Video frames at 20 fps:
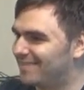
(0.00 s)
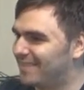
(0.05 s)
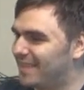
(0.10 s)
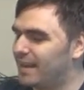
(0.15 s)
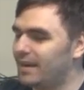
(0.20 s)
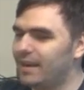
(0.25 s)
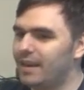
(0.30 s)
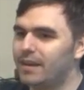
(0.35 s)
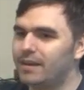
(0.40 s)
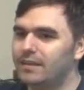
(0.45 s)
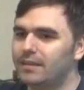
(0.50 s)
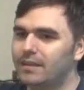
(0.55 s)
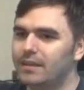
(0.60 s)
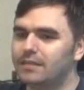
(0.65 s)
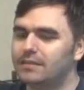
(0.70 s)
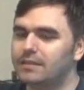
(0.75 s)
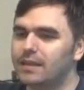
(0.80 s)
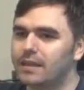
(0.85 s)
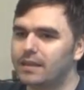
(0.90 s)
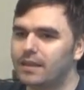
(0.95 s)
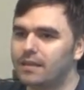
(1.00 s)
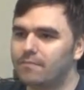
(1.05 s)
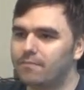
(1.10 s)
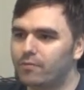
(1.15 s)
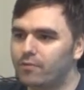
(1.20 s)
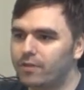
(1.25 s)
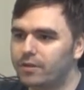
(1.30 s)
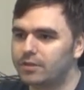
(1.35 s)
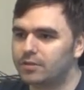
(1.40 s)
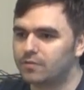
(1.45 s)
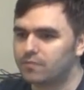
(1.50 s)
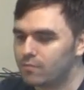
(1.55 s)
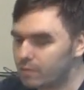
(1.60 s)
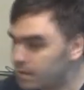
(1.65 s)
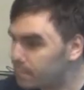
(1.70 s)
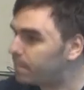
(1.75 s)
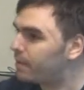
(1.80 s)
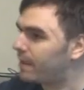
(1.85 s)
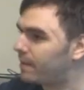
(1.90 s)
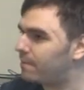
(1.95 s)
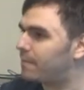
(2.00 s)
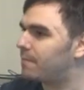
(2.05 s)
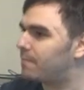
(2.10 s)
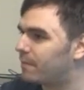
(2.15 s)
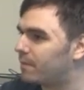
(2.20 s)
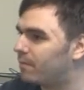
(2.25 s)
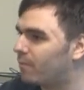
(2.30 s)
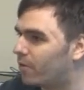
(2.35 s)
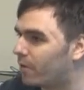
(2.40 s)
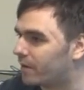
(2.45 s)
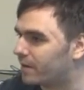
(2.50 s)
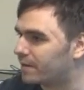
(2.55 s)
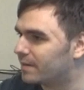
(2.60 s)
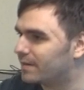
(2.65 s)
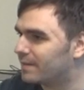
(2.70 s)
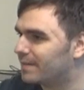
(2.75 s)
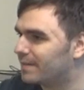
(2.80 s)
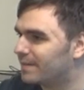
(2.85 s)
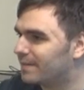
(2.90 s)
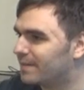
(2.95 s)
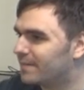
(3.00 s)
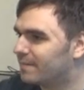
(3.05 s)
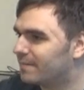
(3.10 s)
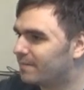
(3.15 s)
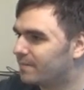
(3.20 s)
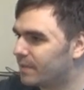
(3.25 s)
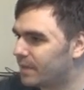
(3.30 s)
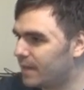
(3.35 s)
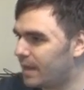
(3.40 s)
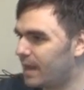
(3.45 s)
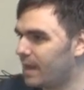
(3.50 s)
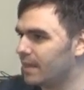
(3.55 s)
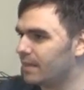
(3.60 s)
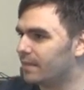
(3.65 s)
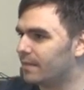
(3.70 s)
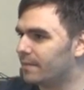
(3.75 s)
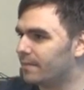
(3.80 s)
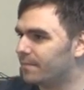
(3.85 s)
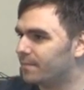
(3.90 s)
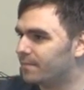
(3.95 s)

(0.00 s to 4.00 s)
And it's like employers would pay people more, but they can't.